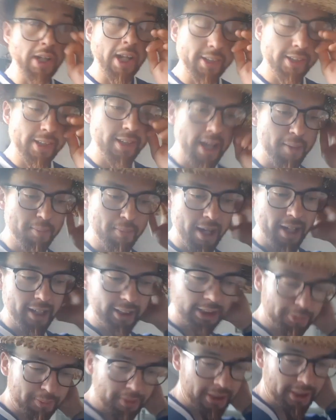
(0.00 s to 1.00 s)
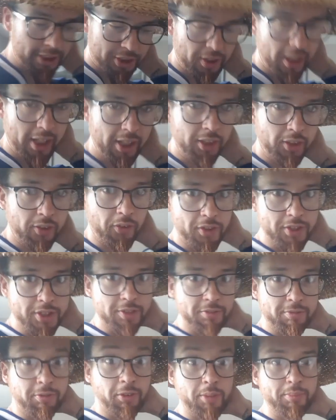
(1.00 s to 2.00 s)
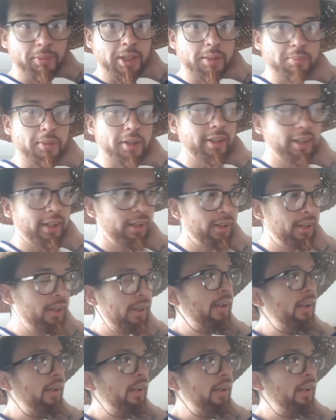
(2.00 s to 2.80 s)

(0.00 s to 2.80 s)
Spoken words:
I did that management and training course in Fort McMurray.